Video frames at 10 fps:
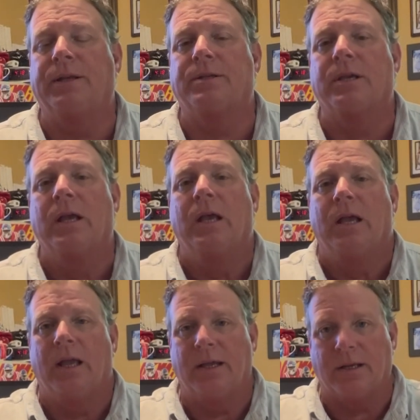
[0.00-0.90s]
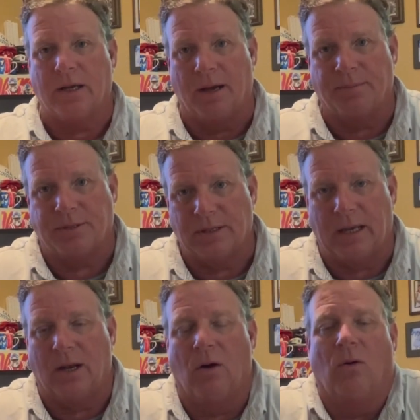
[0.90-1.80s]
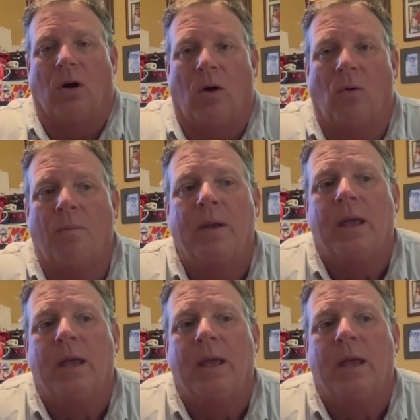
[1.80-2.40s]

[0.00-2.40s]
is encompassing that whole home.